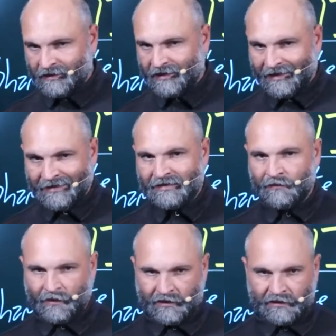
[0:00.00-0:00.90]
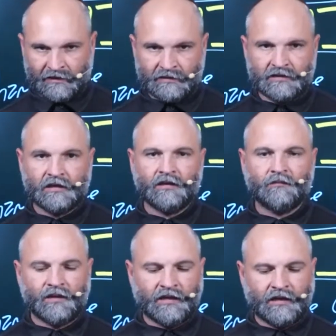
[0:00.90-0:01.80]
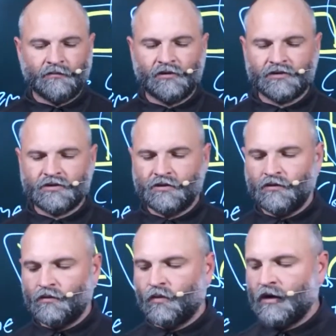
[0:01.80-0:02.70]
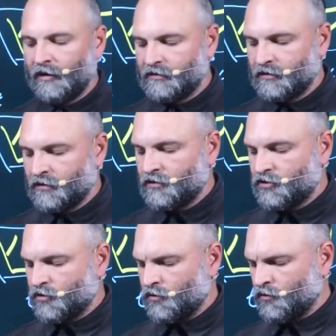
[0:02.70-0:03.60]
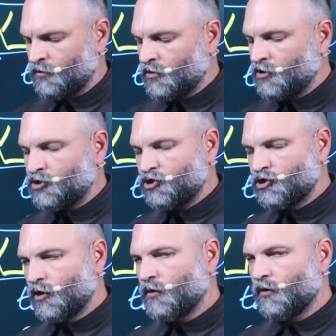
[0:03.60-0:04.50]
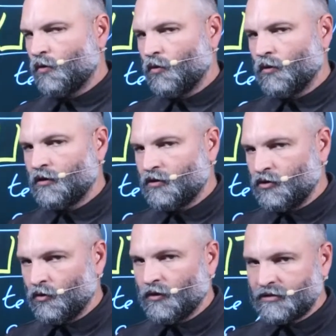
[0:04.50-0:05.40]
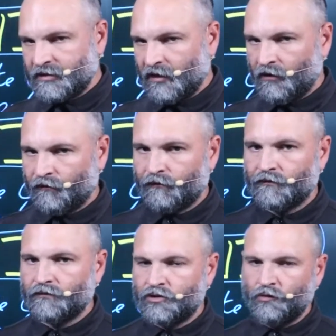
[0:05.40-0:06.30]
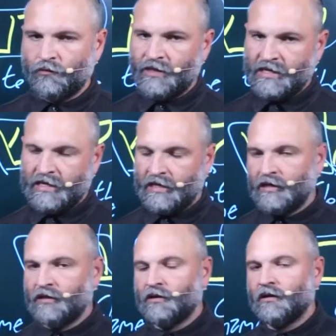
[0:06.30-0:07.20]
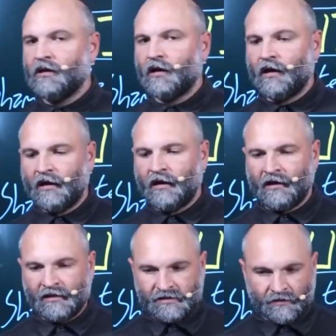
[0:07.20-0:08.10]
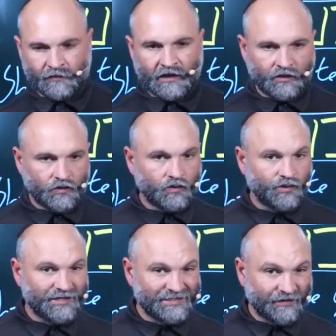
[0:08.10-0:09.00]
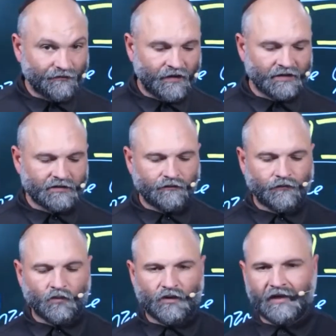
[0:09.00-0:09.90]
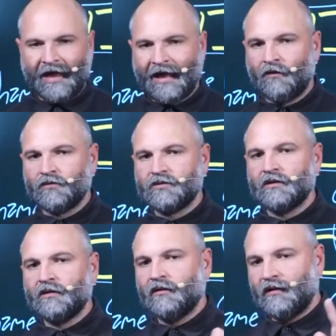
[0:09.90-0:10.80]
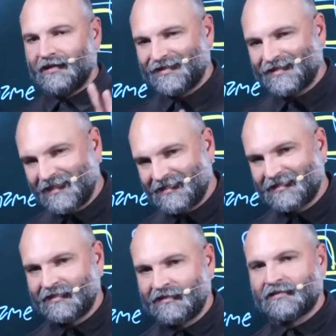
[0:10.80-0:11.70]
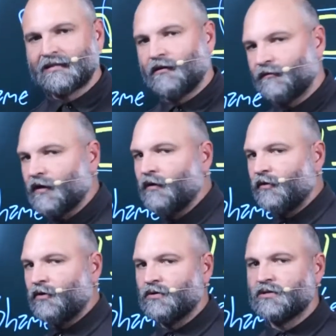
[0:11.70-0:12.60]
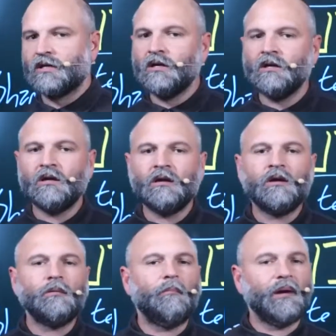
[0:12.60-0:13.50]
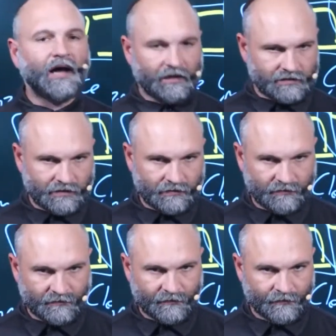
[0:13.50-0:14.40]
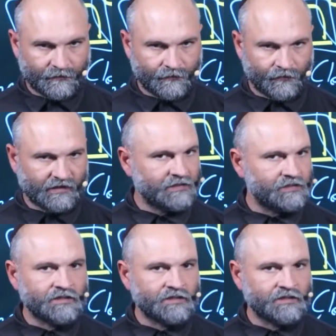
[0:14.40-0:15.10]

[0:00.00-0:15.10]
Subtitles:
independent, being able to what? To show yourself to be somebody who is effective without the assistance of others. But it doesn't